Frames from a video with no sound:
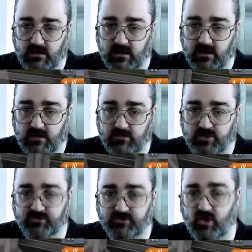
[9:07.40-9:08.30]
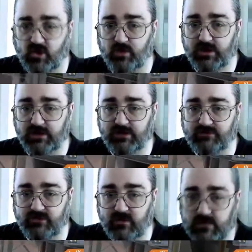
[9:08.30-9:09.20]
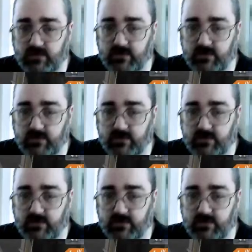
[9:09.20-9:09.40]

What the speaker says: Because the whole point is, oh no, I do,